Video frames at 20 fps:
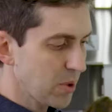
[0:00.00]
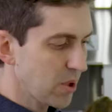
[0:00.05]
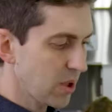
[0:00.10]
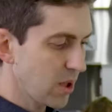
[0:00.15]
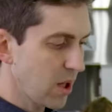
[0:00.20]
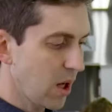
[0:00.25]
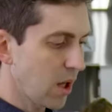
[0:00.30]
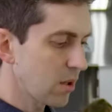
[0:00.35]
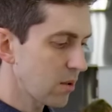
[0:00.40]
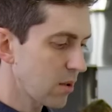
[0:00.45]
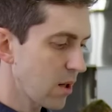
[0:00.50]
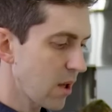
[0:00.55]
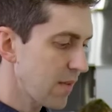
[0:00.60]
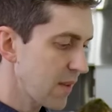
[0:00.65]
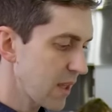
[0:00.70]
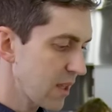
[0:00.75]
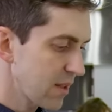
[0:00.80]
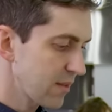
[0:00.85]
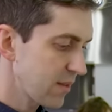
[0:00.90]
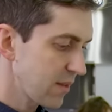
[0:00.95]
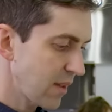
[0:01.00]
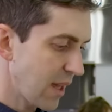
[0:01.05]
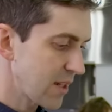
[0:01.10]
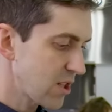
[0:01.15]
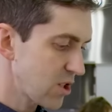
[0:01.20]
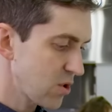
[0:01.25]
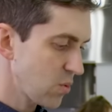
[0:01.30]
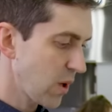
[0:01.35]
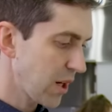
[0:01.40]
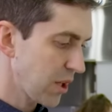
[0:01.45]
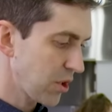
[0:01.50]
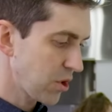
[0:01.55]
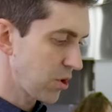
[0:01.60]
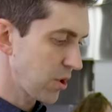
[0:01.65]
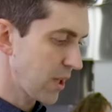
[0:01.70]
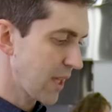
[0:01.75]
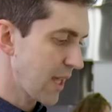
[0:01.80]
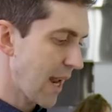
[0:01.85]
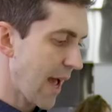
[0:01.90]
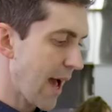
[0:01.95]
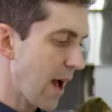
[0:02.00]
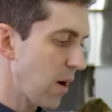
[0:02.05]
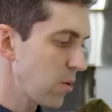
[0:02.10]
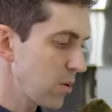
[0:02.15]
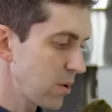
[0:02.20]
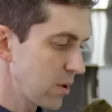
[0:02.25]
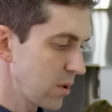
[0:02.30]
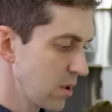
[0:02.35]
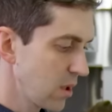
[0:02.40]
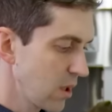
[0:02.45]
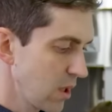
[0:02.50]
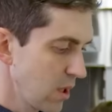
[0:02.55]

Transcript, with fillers: to put color on this. I just want to cook it out.